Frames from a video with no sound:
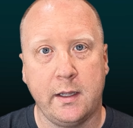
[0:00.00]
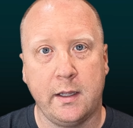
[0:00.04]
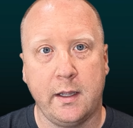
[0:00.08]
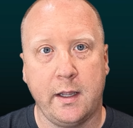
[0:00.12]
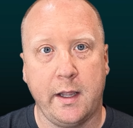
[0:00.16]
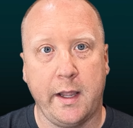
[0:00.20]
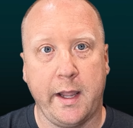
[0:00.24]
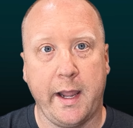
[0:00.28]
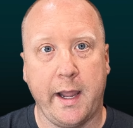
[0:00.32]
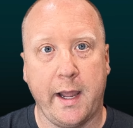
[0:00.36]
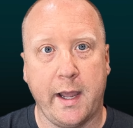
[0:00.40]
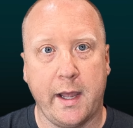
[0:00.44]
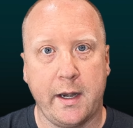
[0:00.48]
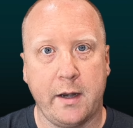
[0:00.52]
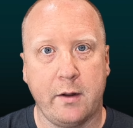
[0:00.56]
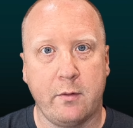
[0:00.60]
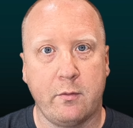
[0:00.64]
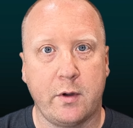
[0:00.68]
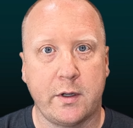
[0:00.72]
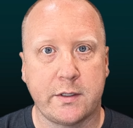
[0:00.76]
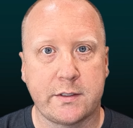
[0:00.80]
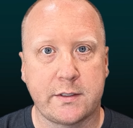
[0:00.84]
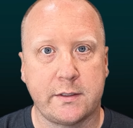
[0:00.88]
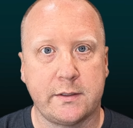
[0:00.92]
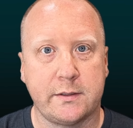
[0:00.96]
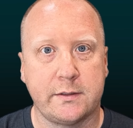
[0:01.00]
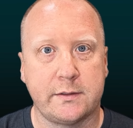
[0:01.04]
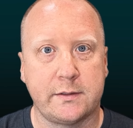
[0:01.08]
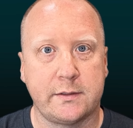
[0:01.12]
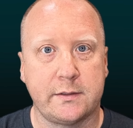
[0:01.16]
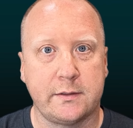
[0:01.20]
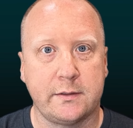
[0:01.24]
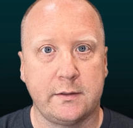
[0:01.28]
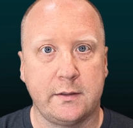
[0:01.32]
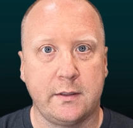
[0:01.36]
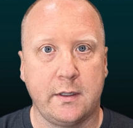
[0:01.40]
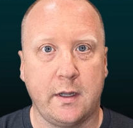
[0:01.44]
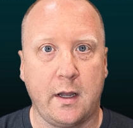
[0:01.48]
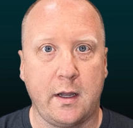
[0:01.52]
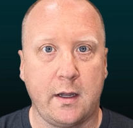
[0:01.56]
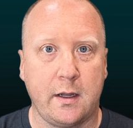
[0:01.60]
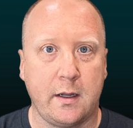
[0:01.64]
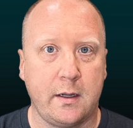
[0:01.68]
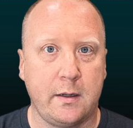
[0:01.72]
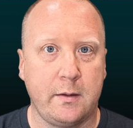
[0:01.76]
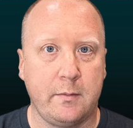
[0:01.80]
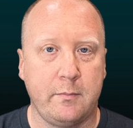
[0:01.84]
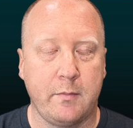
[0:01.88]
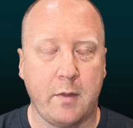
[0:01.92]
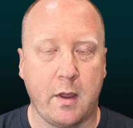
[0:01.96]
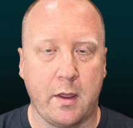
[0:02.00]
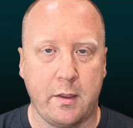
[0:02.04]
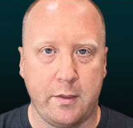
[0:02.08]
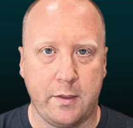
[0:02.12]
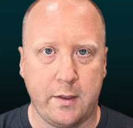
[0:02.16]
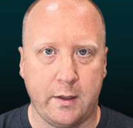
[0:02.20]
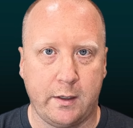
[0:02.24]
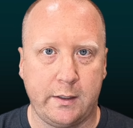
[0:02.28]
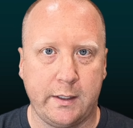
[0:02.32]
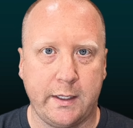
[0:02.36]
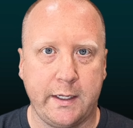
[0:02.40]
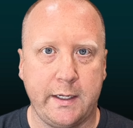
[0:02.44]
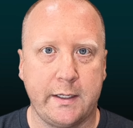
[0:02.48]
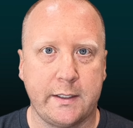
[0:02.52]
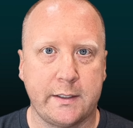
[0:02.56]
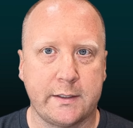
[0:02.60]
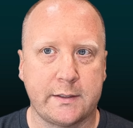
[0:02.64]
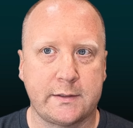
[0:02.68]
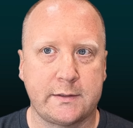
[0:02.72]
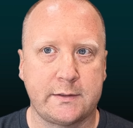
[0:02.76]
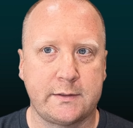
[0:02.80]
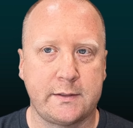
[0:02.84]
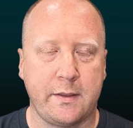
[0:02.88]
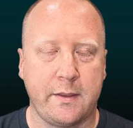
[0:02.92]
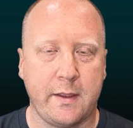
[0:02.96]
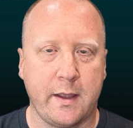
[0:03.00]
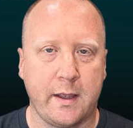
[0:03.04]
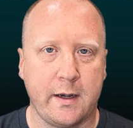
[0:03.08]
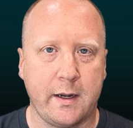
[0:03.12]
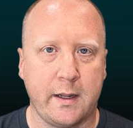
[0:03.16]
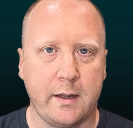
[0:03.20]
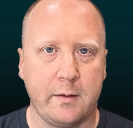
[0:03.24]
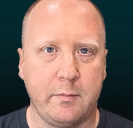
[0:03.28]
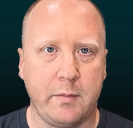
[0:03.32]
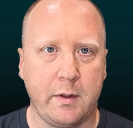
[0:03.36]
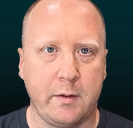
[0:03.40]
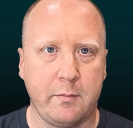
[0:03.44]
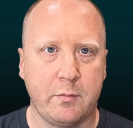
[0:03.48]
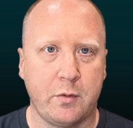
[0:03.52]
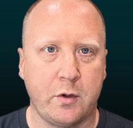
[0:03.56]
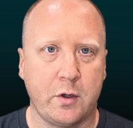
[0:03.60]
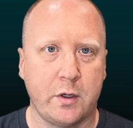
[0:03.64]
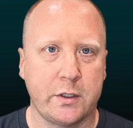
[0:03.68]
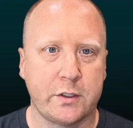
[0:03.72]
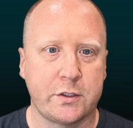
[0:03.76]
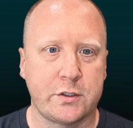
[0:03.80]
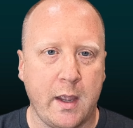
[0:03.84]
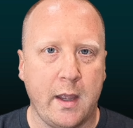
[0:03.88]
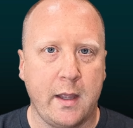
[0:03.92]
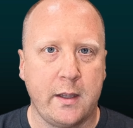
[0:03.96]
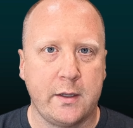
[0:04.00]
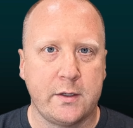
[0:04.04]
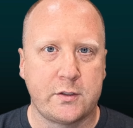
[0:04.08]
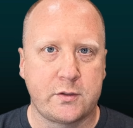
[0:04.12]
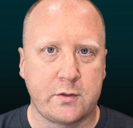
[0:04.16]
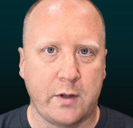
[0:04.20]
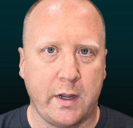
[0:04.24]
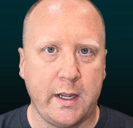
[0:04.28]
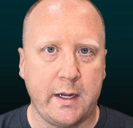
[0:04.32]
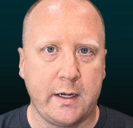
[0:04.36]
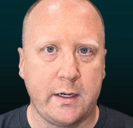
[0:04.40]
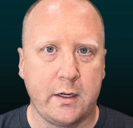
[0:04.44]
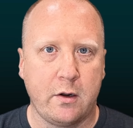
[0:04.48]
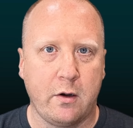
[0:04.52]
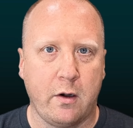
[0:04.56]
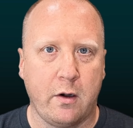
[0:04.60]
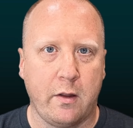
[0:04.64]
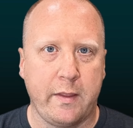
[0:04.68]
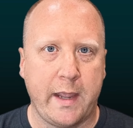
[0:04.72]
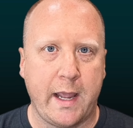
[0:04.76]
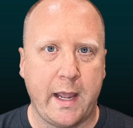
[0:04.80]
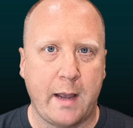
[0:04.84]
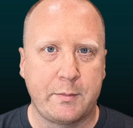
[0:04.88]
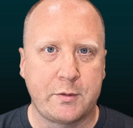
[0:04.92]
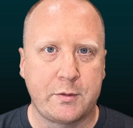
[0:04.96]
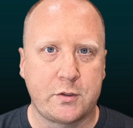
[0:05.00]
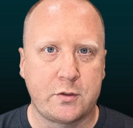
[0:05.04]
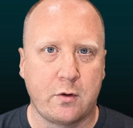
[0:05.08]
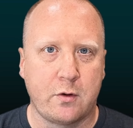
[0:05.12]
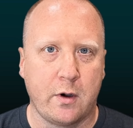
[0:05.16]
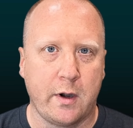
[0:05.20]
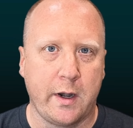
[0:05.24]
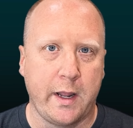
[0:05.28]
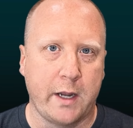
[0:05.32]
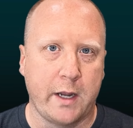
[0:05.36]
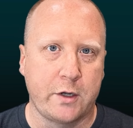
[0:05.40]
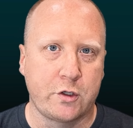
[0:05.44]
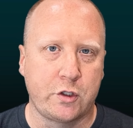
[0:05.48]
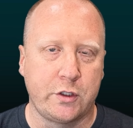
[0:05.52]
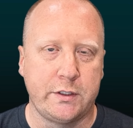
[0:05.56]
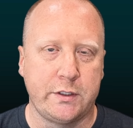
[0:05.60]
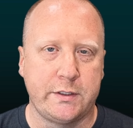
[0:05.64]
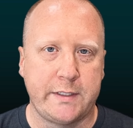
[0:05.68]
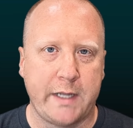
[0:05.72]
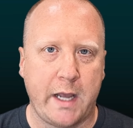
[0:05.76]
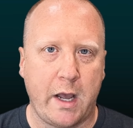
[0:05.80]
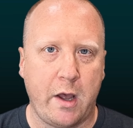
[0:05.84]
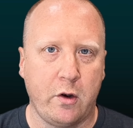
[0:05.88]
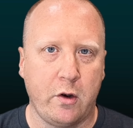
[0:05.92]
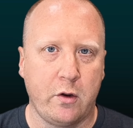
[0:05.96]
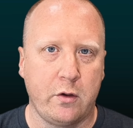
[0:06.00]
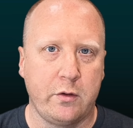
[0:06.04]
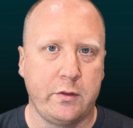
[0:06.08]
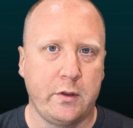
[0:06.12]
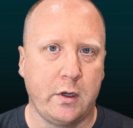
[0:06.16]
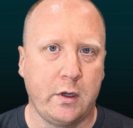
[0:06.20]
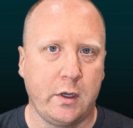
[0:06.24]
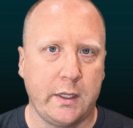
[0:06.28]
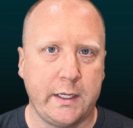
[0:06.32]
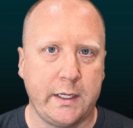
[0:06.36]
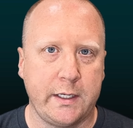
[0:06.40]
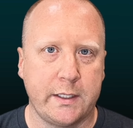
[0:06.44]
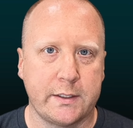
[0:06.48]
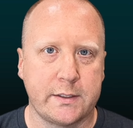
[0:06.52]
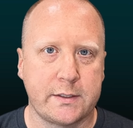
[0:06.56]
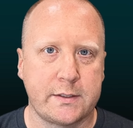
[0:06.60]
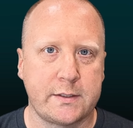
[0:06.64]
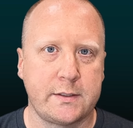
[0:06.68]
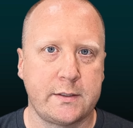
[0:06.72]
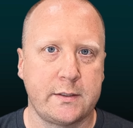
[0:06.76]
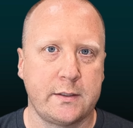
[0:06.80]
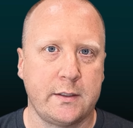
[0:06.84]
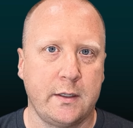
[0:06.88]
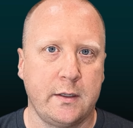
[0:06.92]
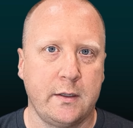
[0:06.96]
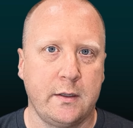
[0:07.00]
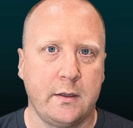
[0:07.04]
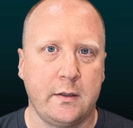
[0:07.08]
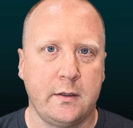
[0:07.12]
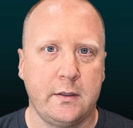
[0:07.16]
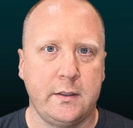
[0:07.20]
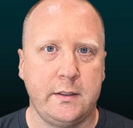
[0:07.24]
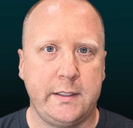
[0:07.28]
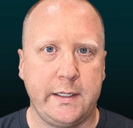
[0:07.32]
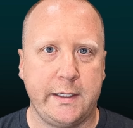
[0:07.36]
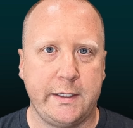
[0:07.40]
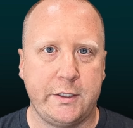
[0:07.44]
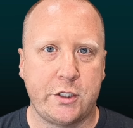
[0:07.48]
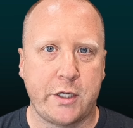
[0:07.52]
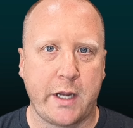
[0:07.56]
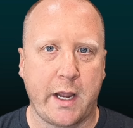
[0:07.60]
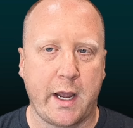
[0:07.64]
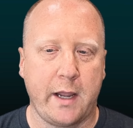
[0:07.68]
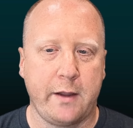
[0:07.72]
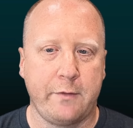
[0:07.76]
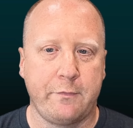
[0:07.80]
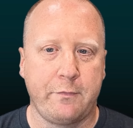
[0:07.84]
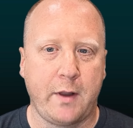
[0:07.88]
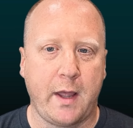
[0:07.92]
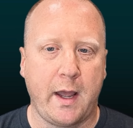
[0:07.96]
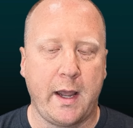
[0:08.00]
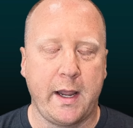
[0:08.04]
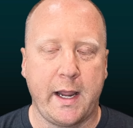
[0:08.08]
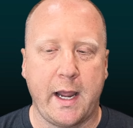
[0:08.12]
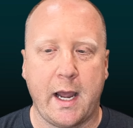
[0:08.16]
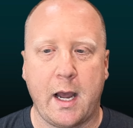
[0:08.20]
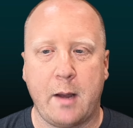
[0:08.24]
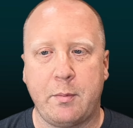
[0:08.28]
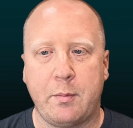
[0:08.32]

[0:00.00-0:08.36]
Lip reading: and it wasn't the latest that had been pushed. So I had to go to the App Store and actually download the latest DJI Fly app.